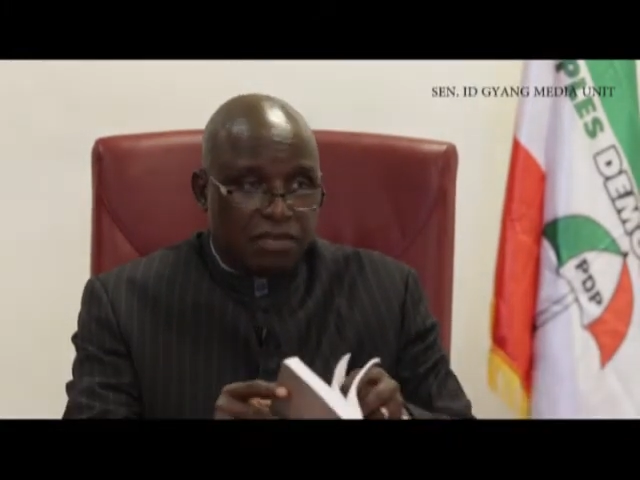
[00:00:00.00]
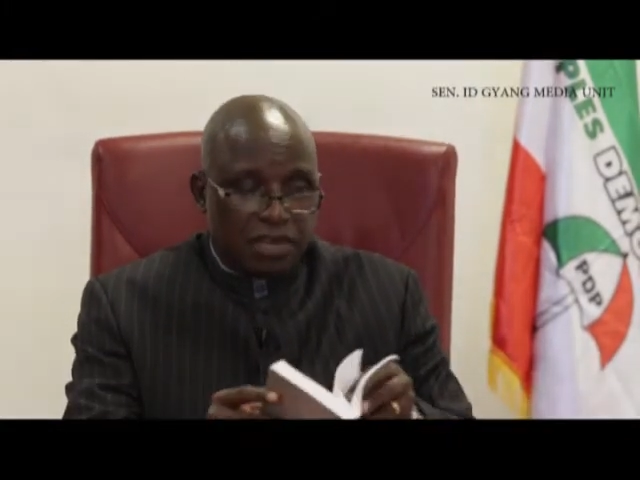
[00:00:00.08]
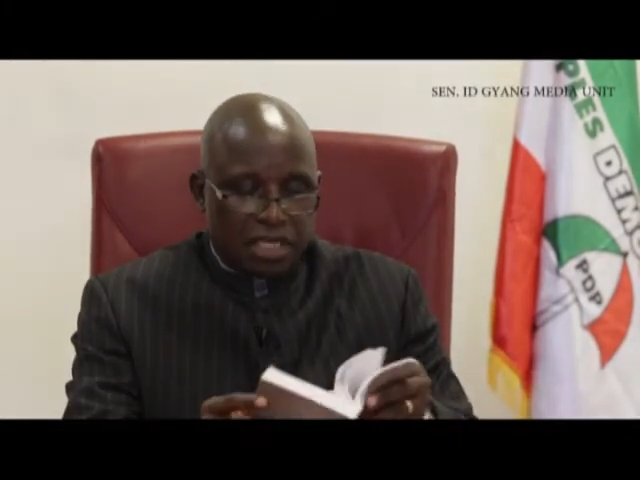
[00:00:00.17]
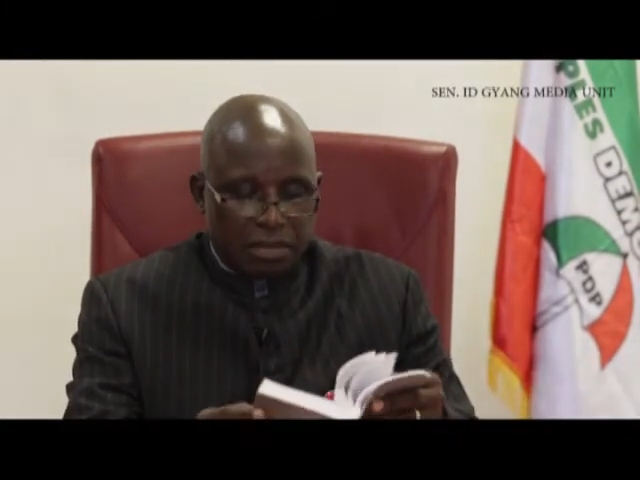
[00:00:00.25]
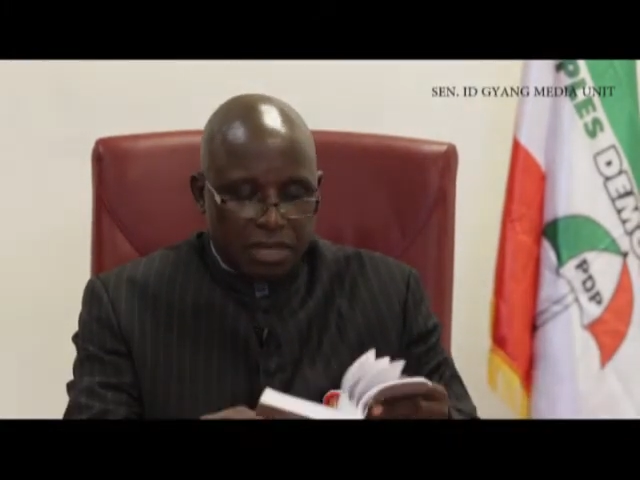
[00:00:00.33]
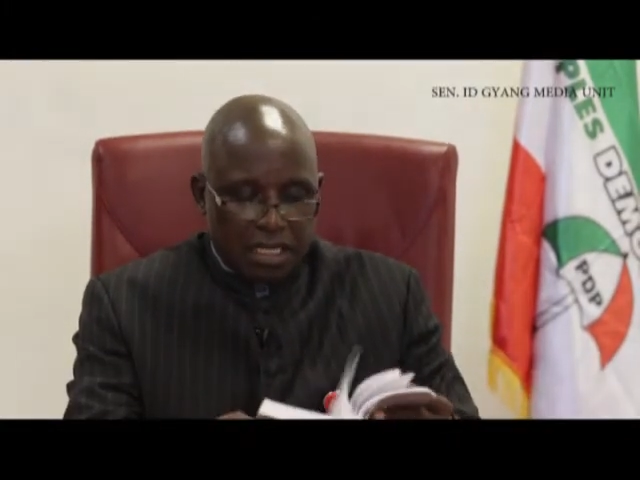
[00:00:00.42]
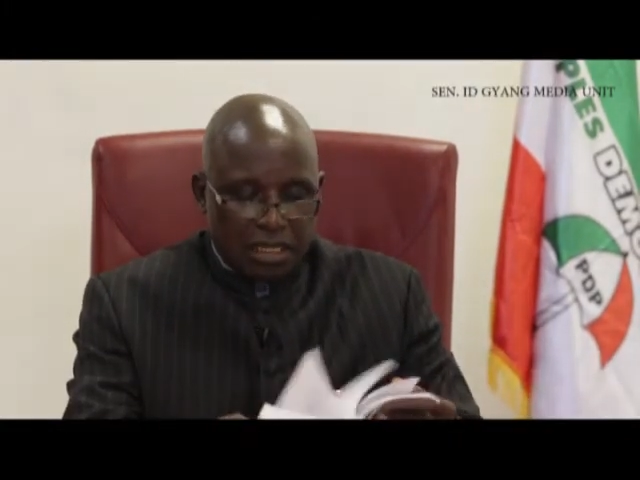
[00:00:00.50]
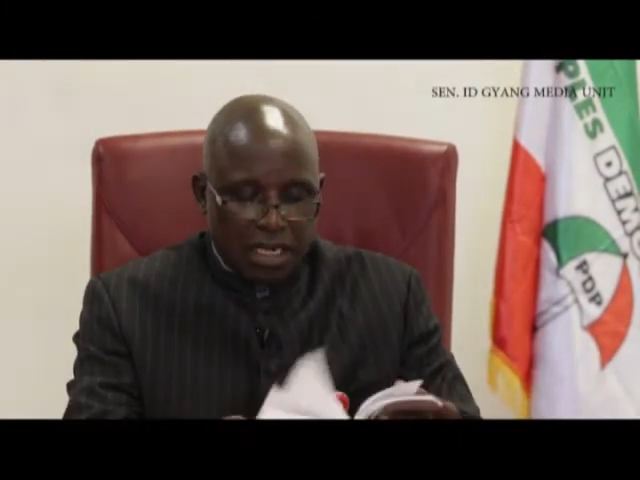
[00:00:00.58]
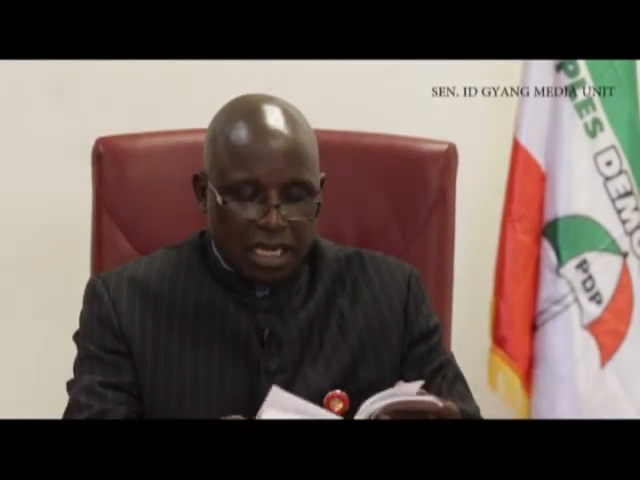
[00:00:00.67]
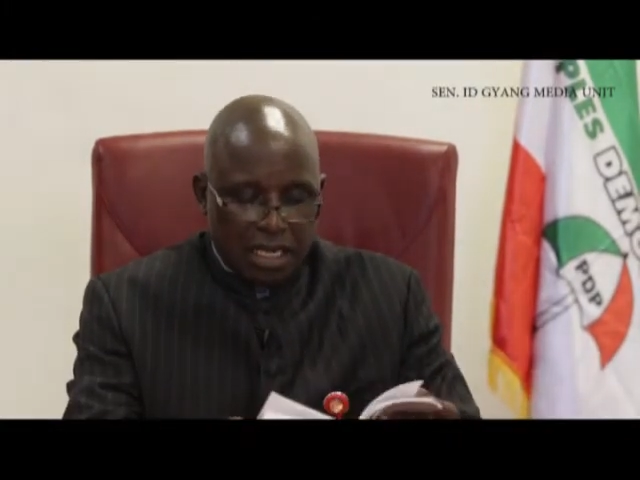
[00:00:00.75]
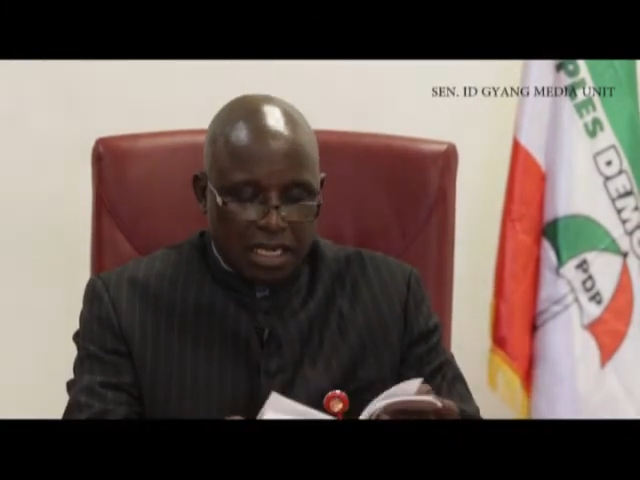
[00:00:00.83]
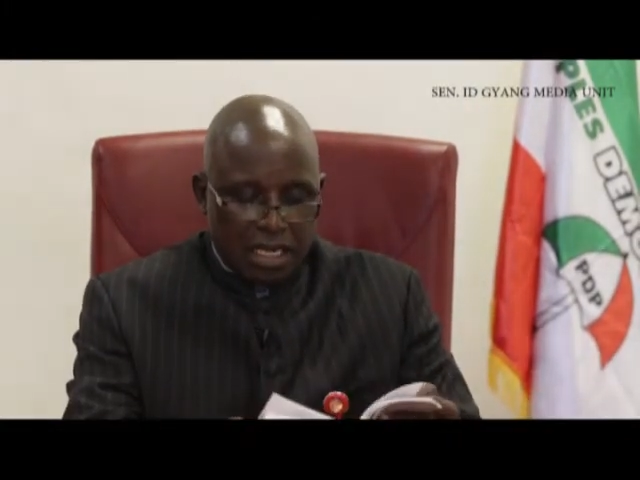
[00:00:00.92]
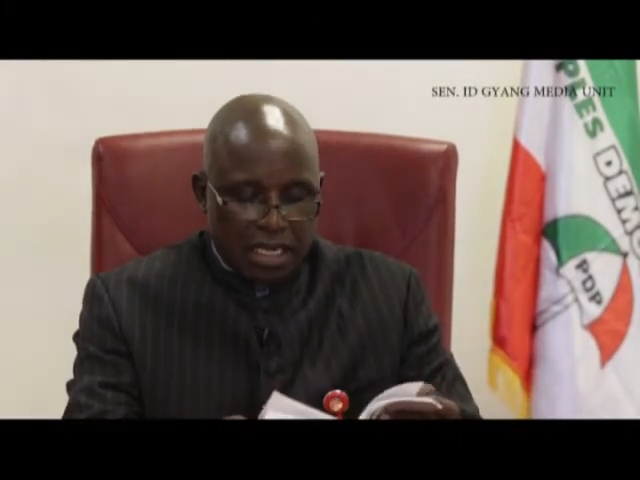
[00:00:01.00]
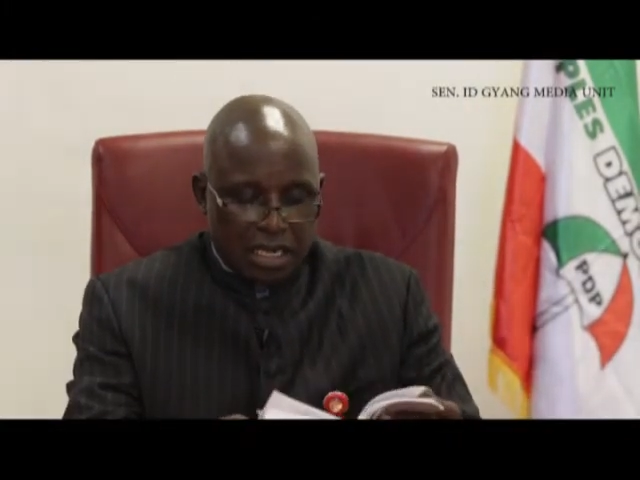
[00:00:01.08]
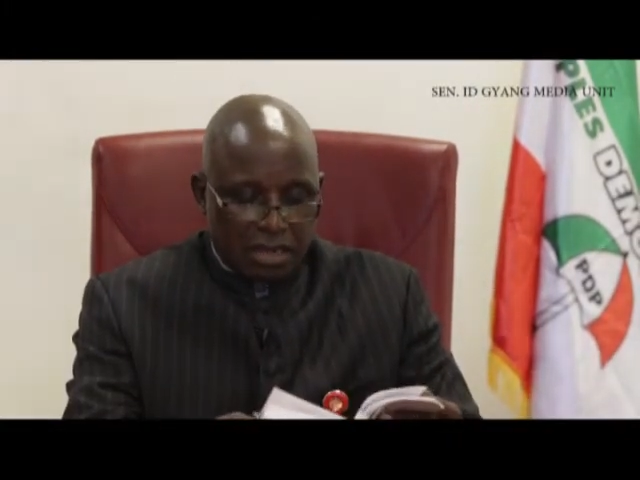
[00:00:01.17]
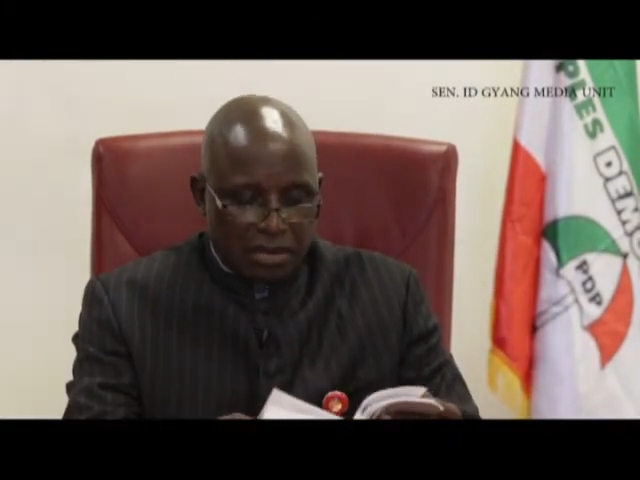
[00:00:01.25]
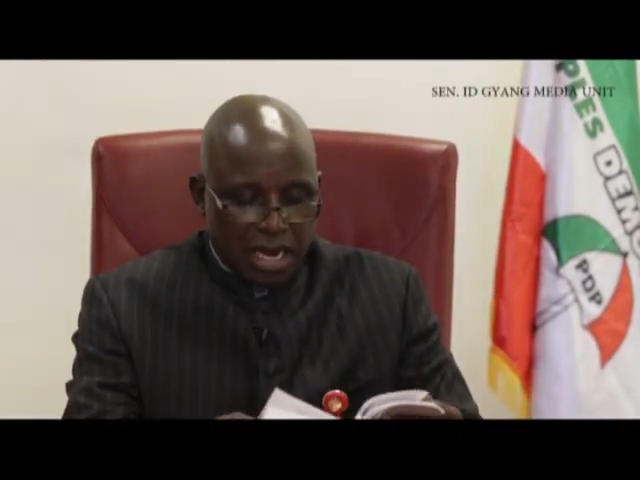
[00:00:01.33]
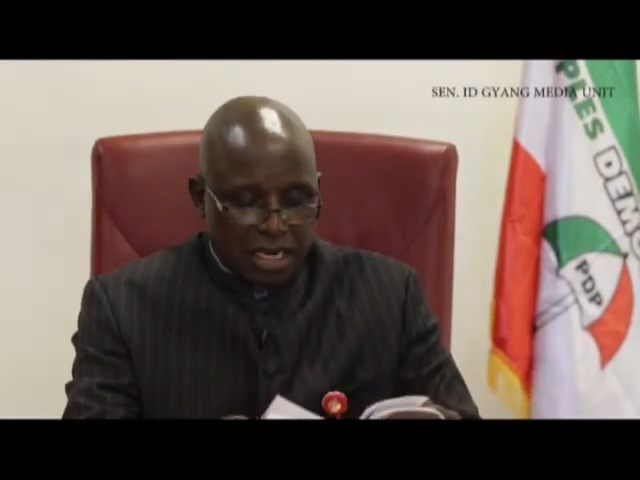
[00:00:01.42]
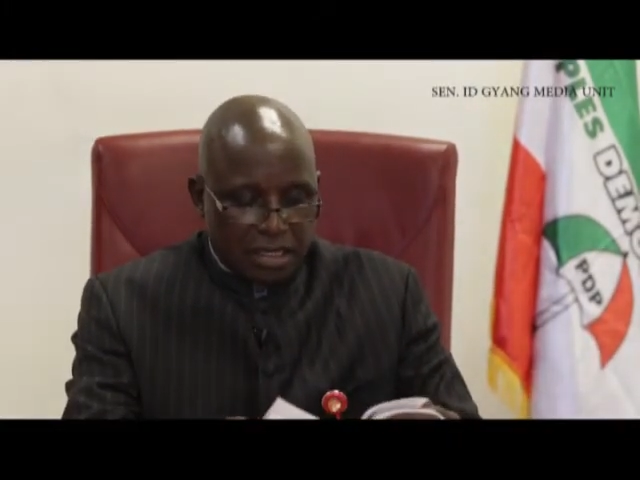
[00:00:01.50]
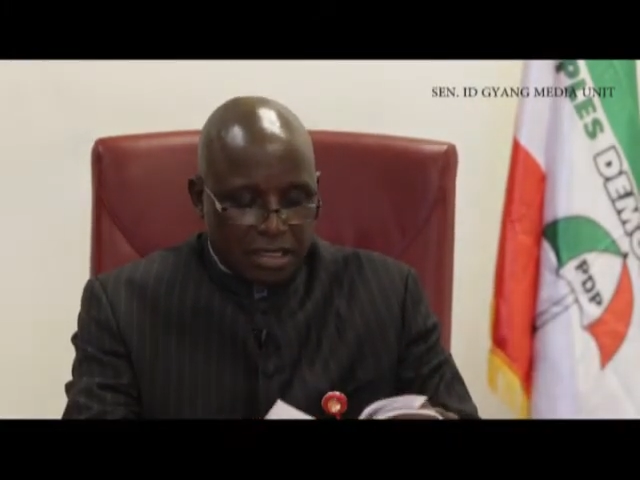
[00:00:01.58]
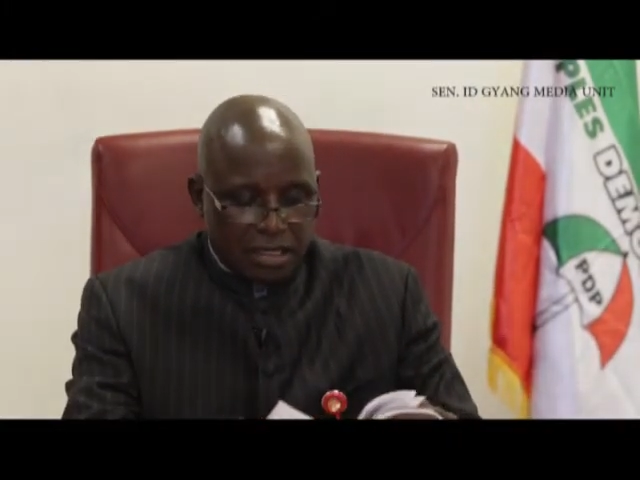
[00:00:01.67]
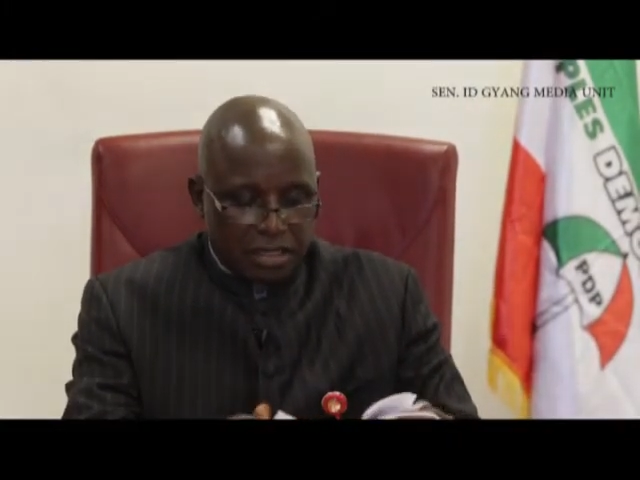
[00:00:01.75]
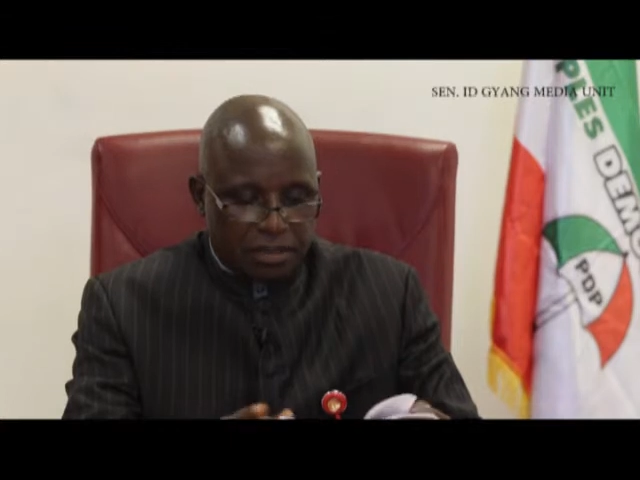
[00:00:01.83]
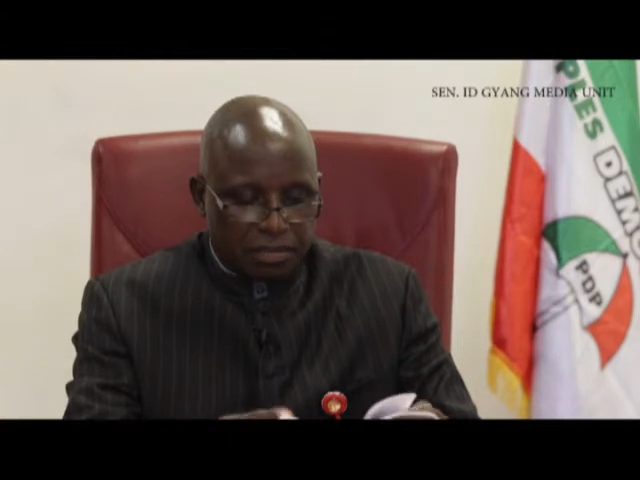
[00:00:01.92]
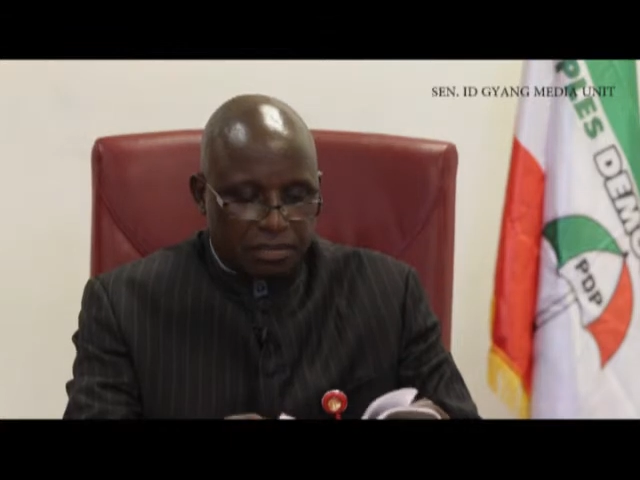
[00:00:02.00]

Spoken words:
fundamental rights,